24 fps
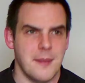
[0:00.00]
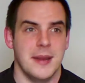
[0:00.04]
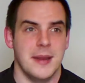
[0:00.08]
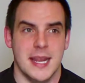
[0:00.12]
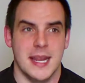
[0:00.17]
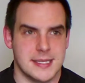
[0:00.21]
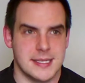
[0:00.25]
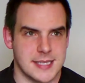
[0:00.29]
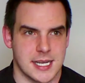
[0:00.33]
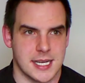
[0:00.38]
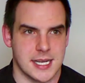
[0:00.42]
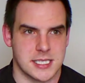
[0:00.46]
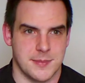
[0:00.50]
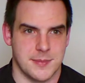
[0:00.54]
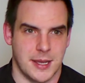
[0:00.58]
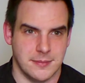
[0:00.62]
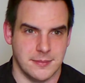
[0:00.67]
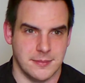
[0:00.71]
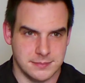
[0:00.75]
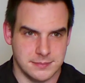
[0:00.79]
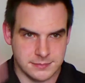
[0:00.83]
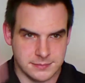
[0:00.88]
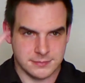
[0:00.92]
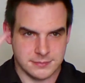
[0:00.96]
It talks
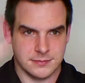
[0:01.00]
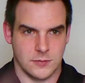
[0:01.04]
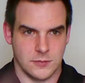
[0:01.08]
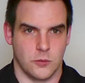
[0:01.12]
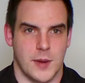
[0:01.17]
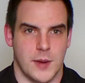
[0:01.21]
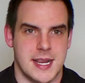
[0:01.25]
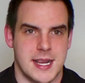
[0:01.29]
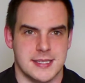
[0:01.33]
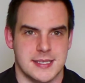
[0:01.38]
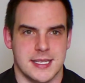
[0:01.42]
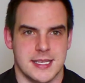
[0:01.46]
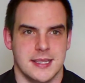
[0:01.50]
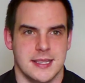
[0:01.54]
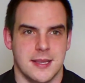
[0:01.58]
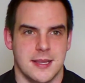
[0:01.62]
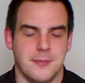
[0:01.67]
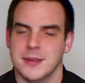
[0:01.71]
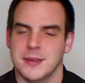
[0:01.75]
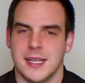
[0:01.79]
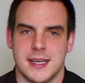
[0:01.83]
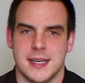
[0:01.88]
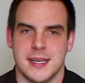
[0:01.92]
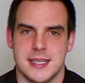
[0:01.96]
about raising the
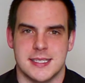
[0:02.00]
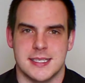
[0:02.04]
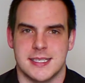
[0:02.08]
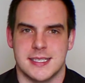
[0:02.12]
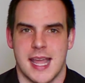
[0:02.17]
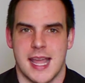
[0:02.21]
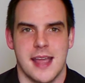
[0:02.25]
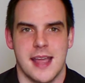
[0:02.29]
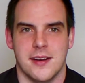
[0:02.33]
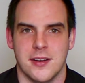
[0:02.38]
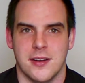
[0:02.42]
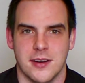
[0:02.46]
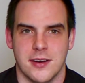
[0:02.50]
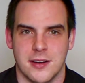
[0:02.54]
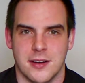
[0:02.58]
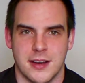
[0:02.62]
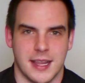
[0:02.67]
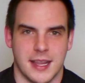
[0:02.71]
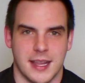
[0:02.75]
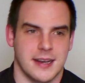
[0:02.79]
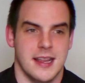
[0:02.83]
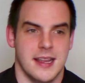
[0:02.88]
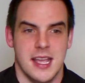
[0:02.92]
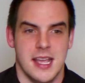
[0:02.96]
bloody standard
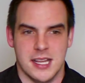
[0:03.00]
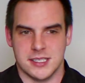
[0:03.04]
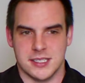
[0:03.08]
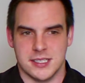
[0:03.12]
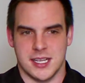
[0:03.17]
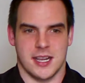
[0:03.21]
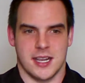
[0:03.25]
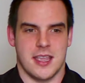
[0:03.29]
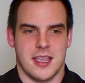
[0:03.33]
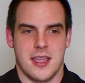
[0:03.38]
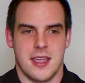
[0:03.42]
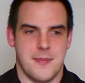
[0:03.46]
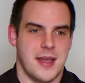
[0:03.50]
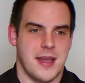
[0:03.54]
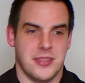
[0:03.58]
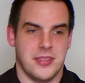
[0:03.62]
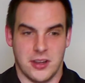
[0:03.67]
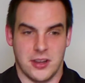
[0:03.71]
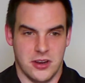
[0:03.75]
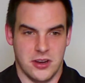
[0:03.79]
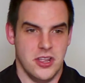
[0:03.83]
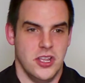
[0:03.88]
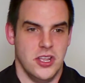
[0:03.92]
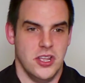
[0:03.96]
and talking about
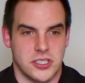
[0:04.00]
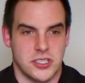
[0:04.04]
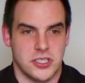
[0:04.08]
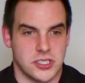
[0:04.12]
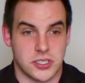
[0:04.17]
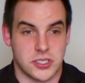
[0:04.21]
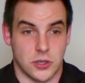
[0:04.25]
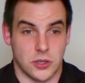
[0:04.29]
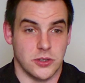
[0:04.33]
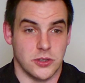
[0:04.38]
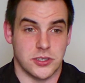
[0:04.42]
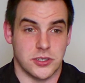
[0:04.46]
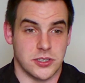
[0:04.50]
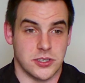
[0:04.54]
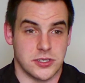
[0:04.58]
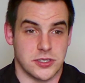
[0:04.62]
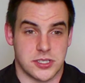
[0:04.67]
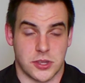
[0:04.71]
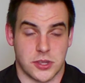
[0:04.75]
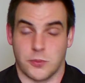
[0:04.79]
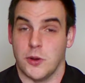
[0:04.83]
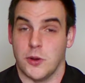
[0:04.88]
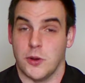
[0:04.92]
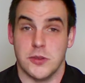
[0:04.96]
their
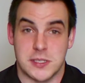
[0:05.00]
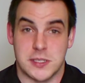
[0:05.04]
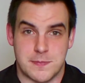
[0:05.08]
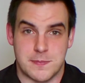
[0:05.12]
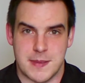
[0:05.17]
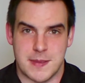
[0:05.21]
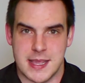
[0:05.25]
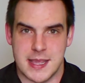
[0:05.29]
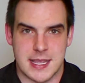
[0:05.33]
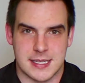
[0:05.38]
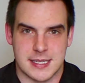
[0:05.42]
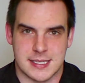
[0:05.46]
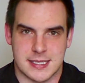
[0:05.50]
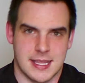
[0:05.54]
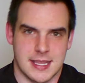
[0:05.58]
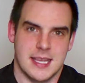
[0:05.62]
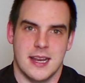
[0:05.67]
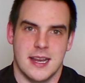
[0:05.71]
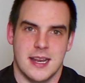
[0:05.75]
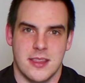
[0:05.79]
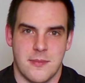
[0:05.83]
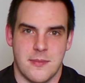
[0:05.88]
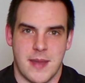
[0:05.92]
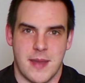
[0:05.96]
soldiers' throats being slit on the